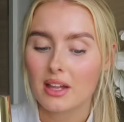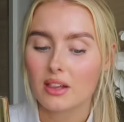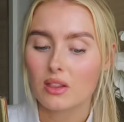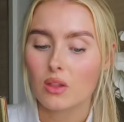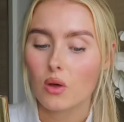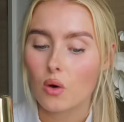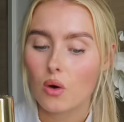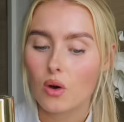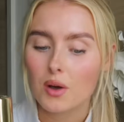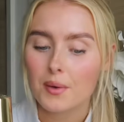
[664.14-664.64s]
a
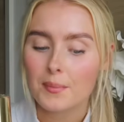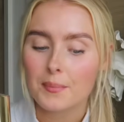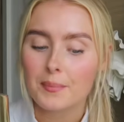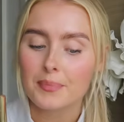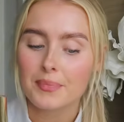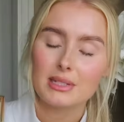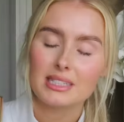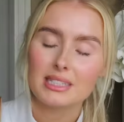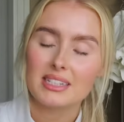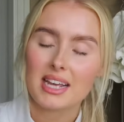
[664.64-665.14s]
lot.
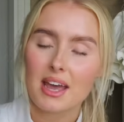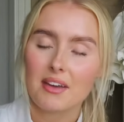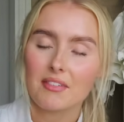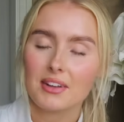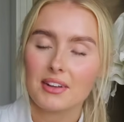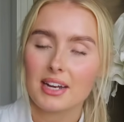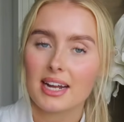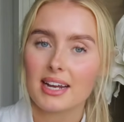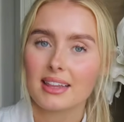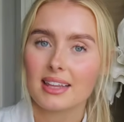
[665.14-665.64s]
I would
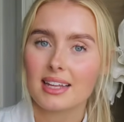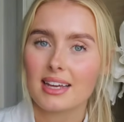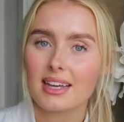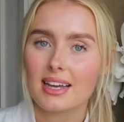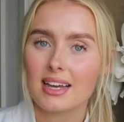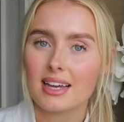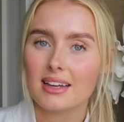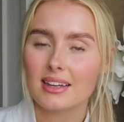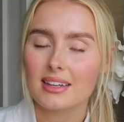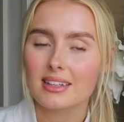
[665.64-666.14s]

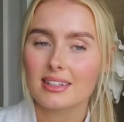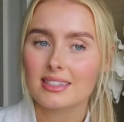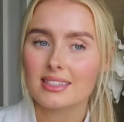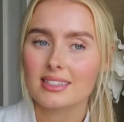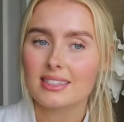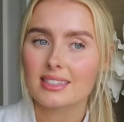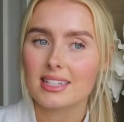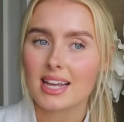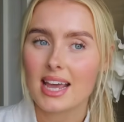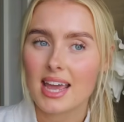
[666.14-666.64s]
definitely
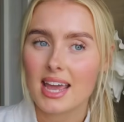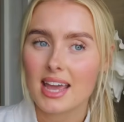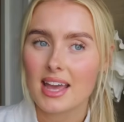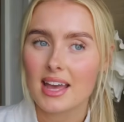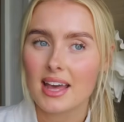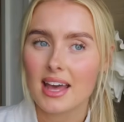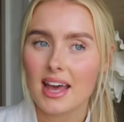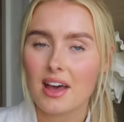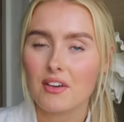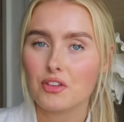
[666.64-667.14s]

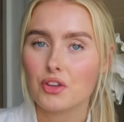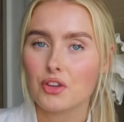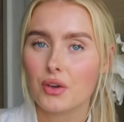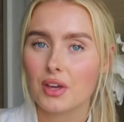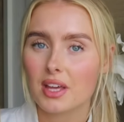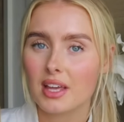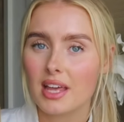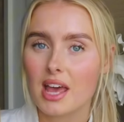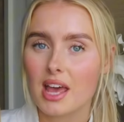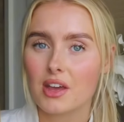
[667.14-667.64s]
say if you
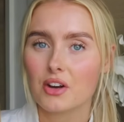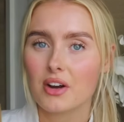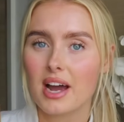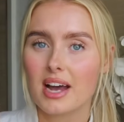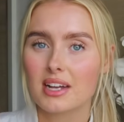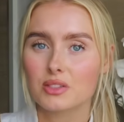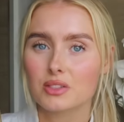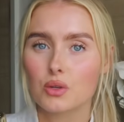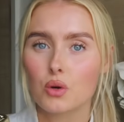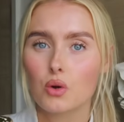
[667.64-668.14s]
can get your
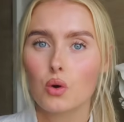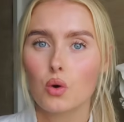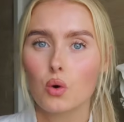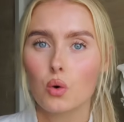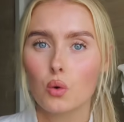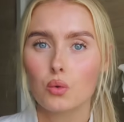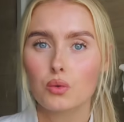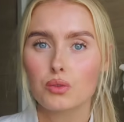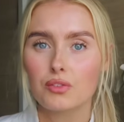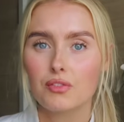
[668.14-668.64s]
hands on
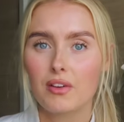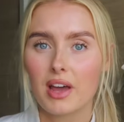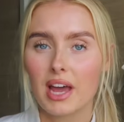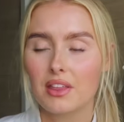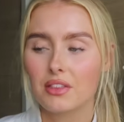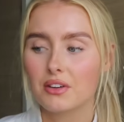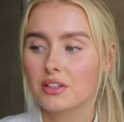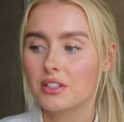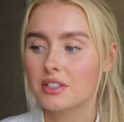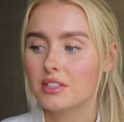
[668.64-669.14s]
gold
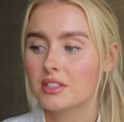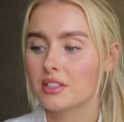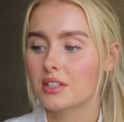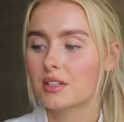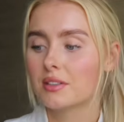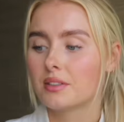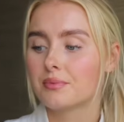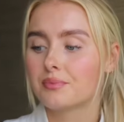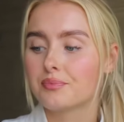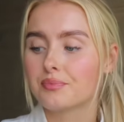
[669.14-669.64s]
feathers,
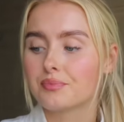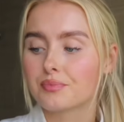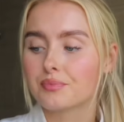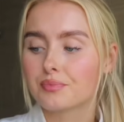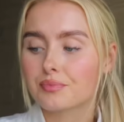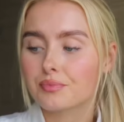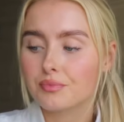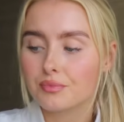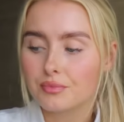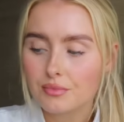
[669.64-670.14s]

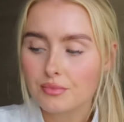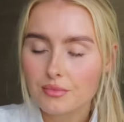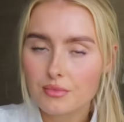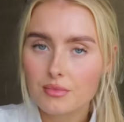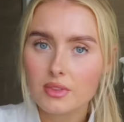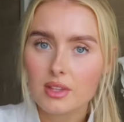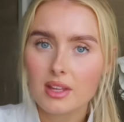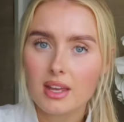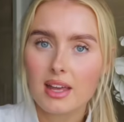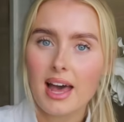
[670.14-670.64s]

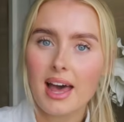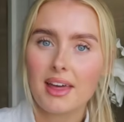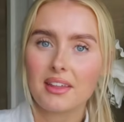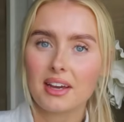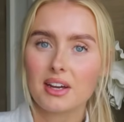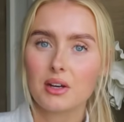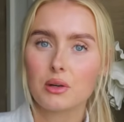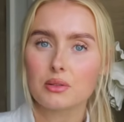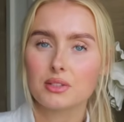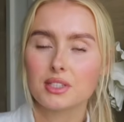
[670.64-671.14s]
I
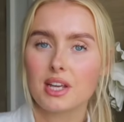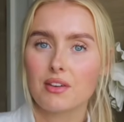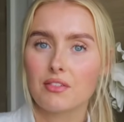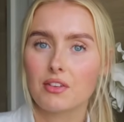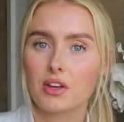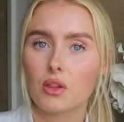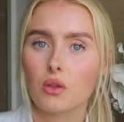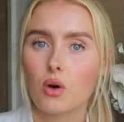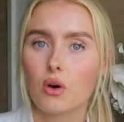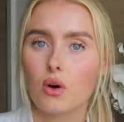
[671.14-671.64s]
think it'll save
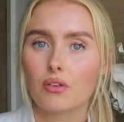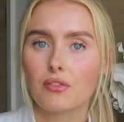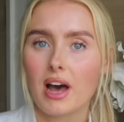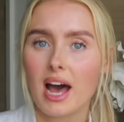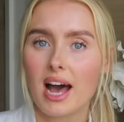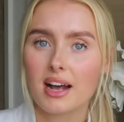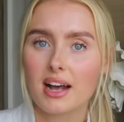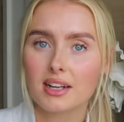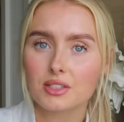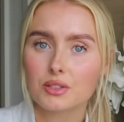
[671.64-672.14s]
you a lot of
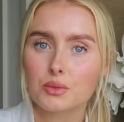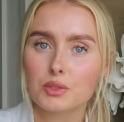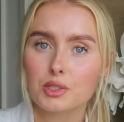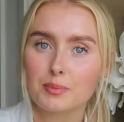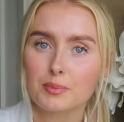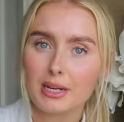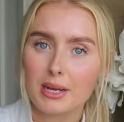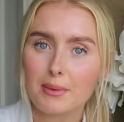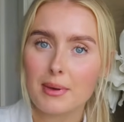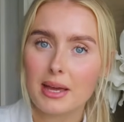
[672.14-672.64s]
hassle
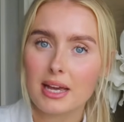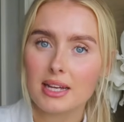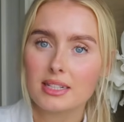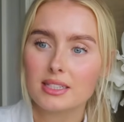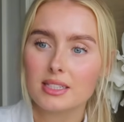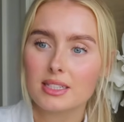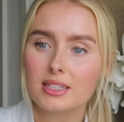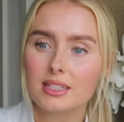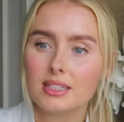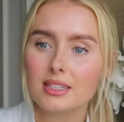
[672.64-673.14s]
spray
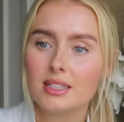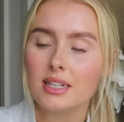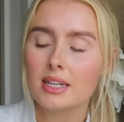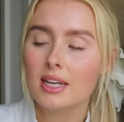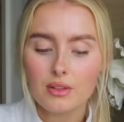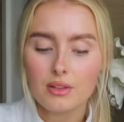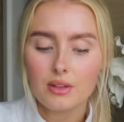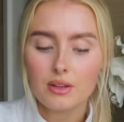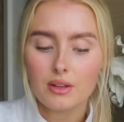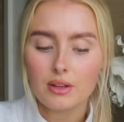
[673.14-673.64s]
painting.
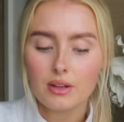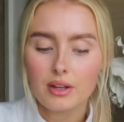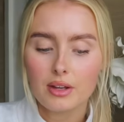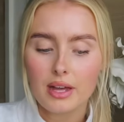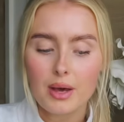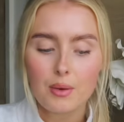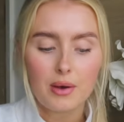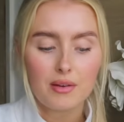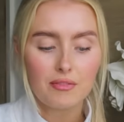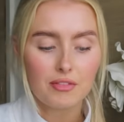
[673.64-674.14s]

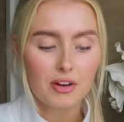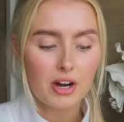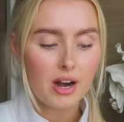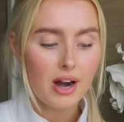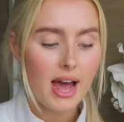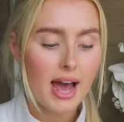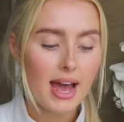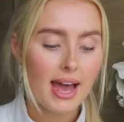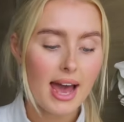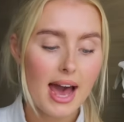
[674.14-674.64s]

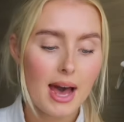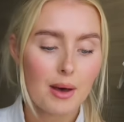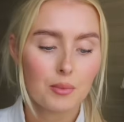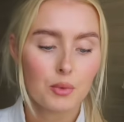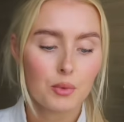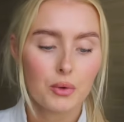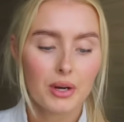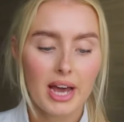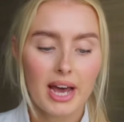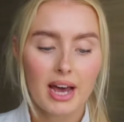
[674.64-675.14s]
However, I am
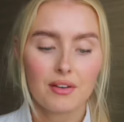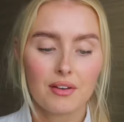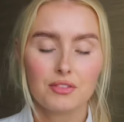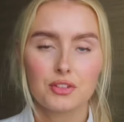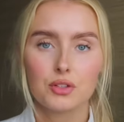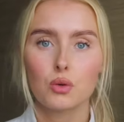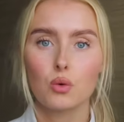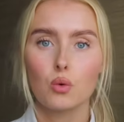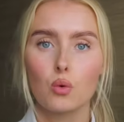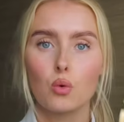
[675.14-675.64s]
going to have
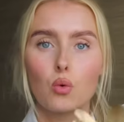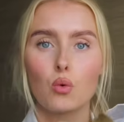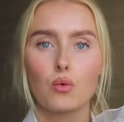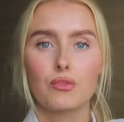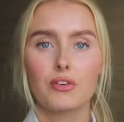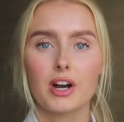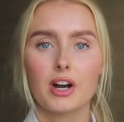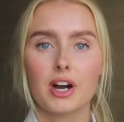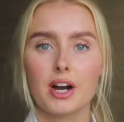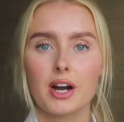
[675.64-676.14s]
to go
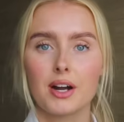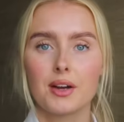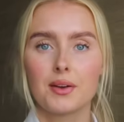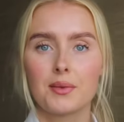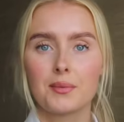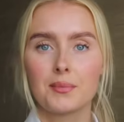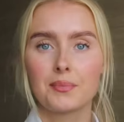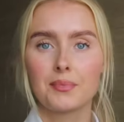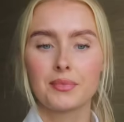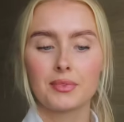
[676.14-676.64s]
over
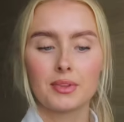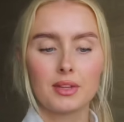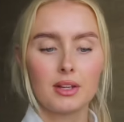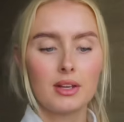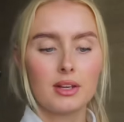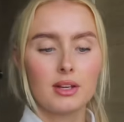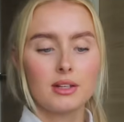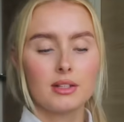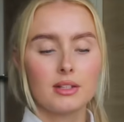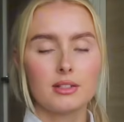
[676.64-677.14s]

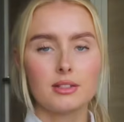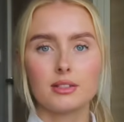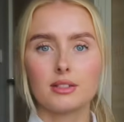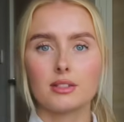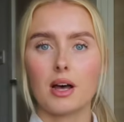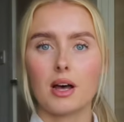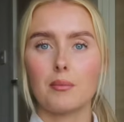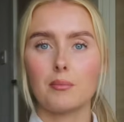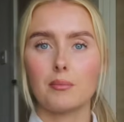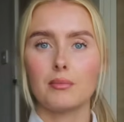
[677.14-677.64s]

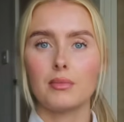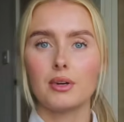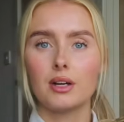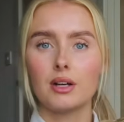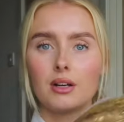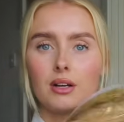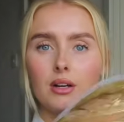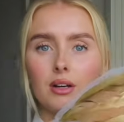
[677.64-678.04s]
some